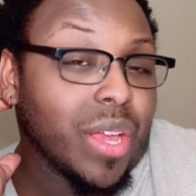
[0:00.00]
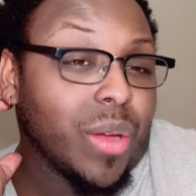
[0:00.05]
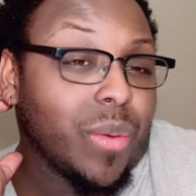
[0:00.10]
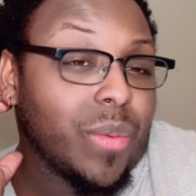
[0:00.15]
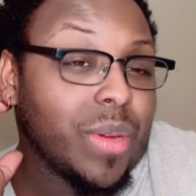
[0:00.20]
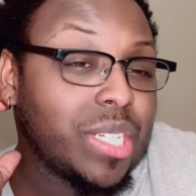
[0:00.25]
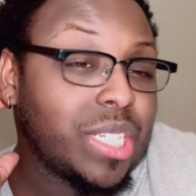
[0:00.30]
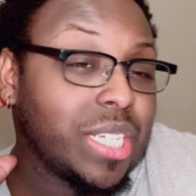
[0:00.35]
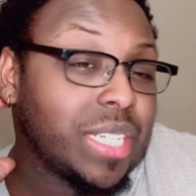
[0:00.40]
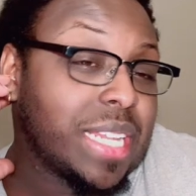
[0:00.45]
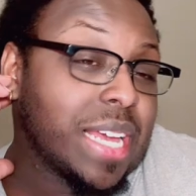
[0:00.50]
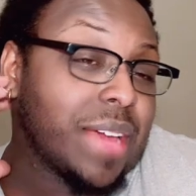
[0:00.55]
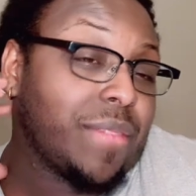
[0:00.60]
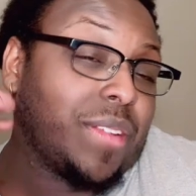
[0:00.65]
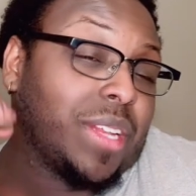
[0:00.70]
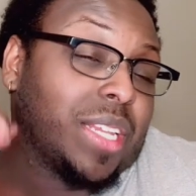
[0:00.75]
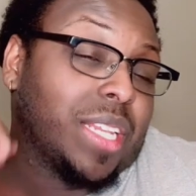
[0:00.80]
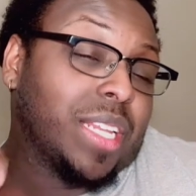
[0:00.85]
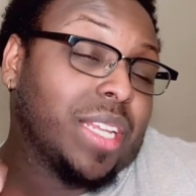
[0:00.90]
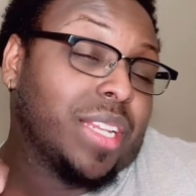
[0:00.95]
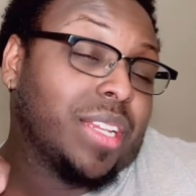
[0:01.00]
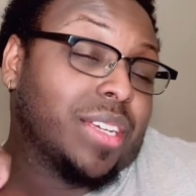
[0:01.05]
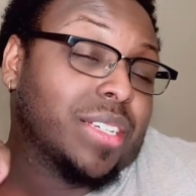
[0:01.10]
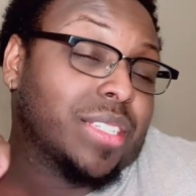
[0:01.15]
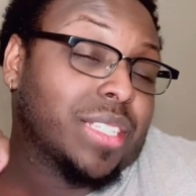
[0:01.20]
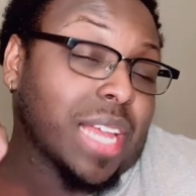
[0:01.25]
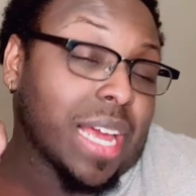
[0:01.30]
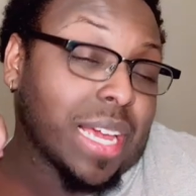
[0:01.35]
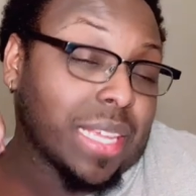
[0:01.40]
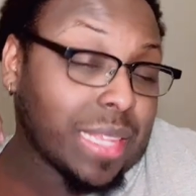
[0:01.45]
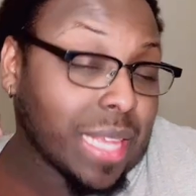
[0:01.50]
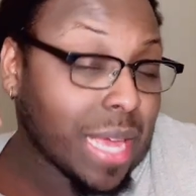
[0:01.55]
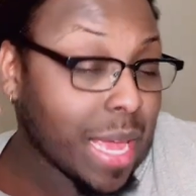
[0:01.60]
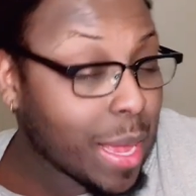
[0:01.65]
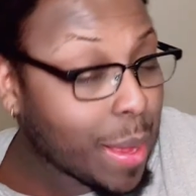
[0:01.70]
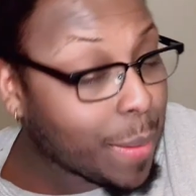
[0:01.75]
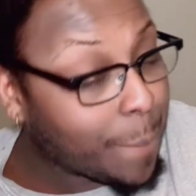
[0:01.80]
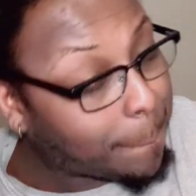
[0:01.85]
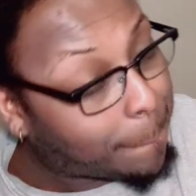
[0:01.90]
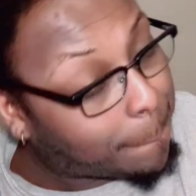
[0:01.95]
which it definitely looks like
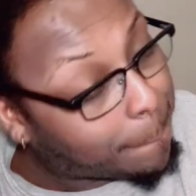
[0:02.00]
that.